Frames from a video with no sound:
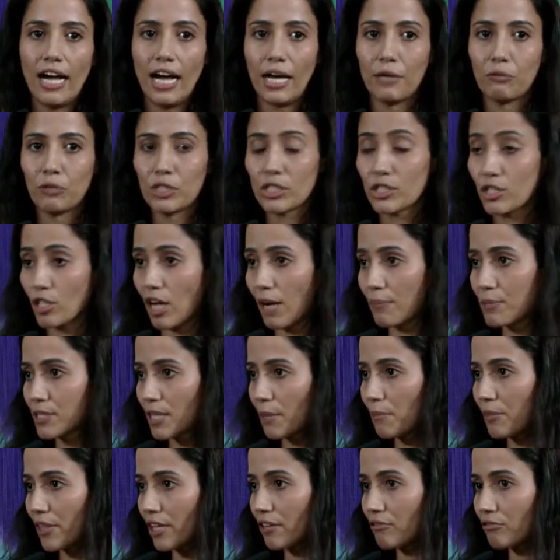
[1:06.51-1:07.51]
and we stopped
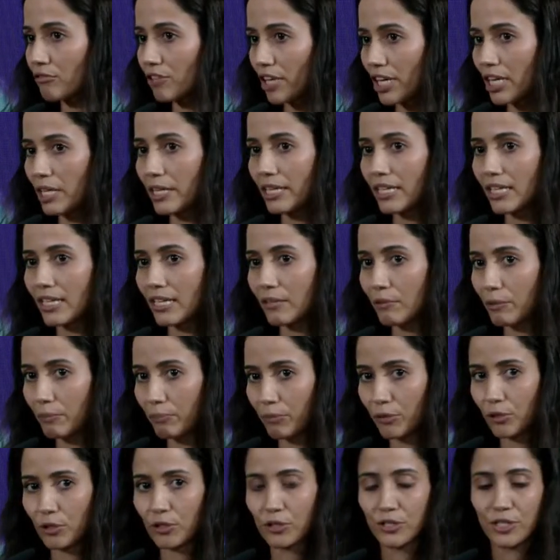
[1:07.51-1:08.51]
something really
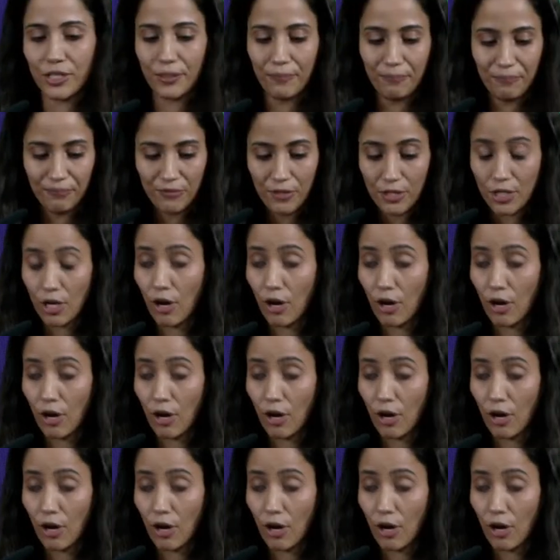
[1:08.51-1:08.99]
important.